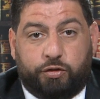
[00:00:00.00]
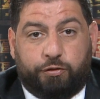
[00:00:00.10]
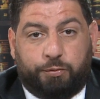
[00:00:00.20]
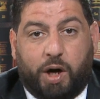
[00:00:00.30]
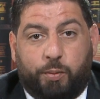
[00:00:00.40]

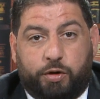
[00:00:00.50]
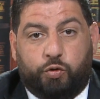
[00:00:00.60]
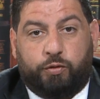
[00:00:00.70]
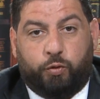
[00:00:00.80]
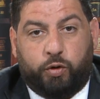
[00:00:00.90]
of property
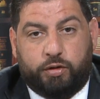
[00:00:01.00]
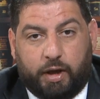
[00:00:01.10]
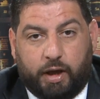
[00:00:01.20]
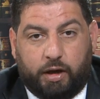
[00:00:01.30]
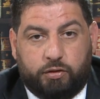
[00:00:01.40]
to avoid
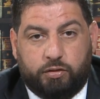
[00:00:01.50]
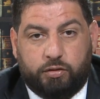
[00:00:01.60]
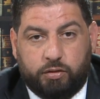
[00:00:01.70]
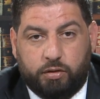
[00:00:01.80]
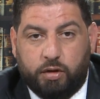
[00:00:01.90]
tax,